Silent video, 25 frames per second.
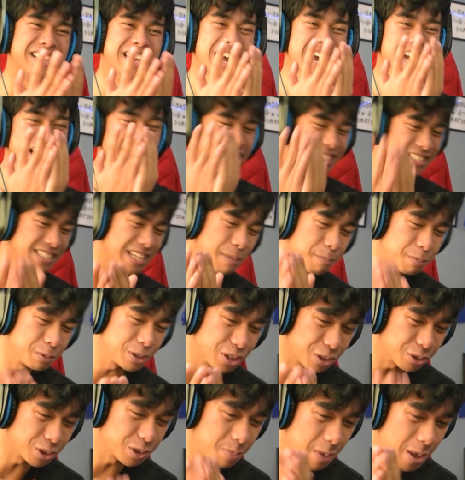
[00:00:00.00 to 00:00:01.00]
This
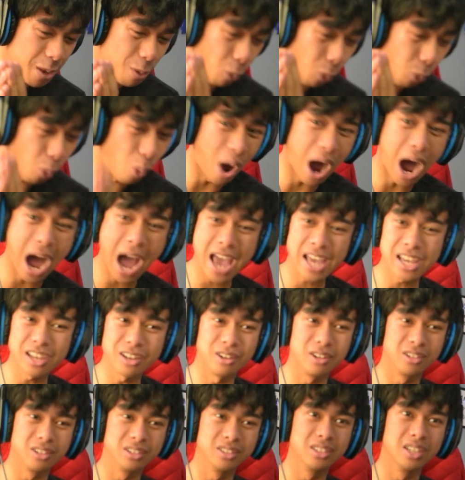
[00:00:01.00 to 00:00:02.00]
episode's been
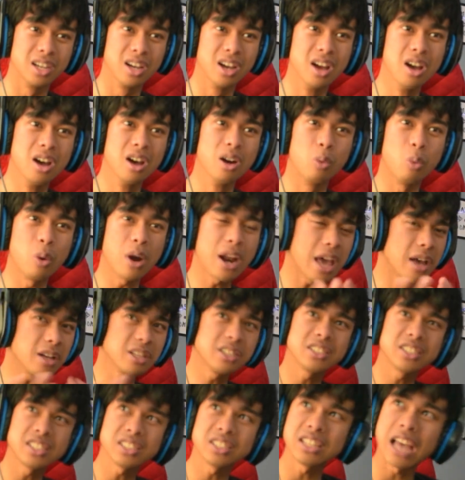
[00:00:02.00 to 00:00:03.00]
wild. What
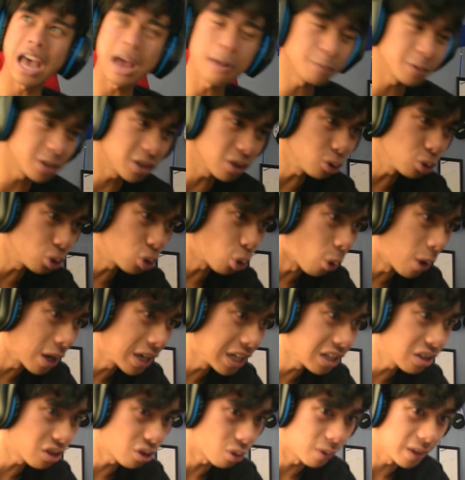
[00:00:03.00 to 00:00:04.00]
is this, episode
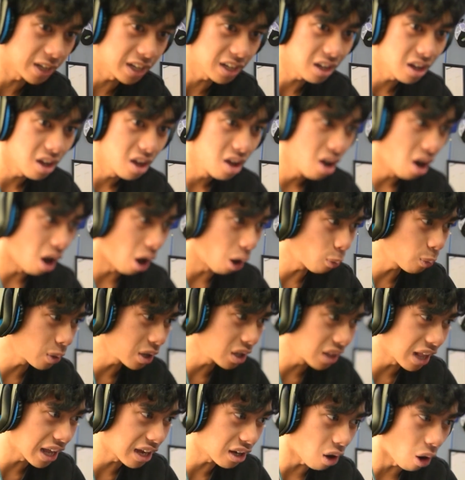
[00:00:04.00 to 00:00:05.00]
23? Are
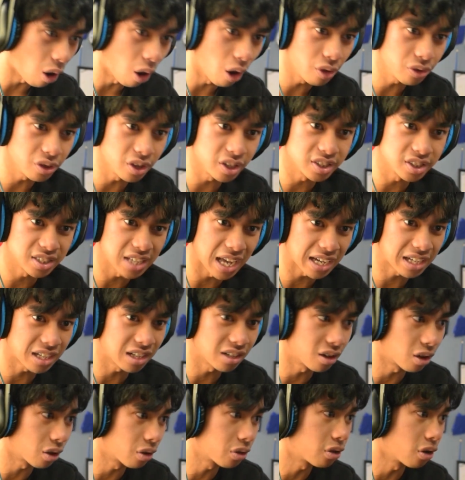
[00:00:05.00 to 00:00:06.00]
we like on the
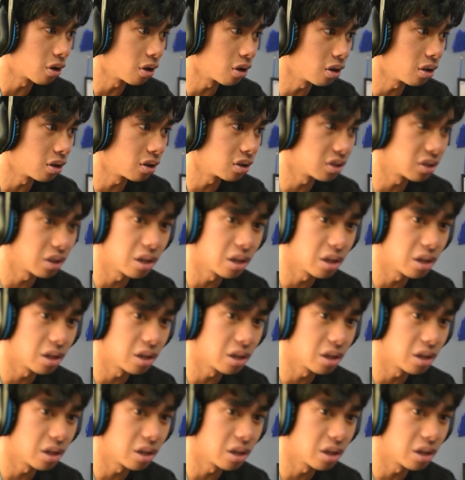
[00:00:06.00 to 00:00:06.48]
second or third?